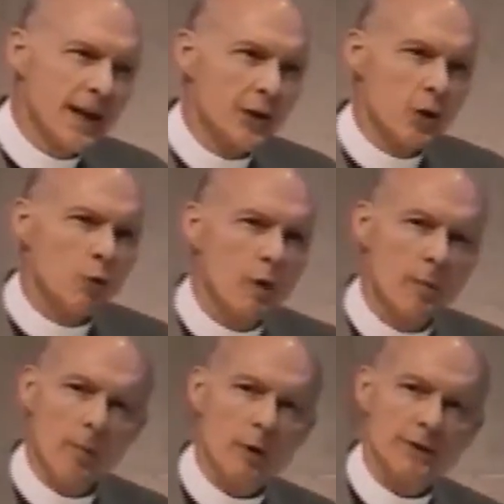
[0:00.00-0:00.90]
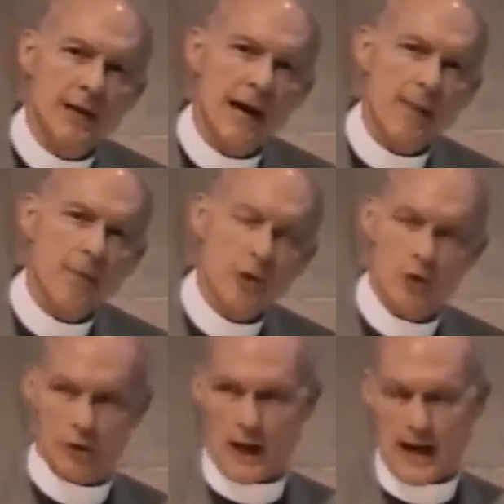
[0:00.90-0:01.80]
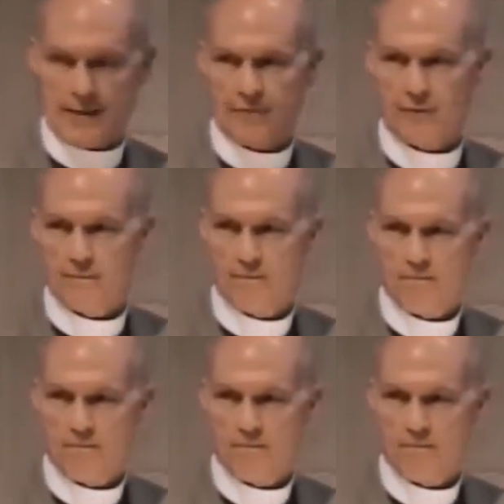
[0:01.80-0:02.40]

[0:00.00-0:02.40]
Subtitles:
Can you remember a time in your life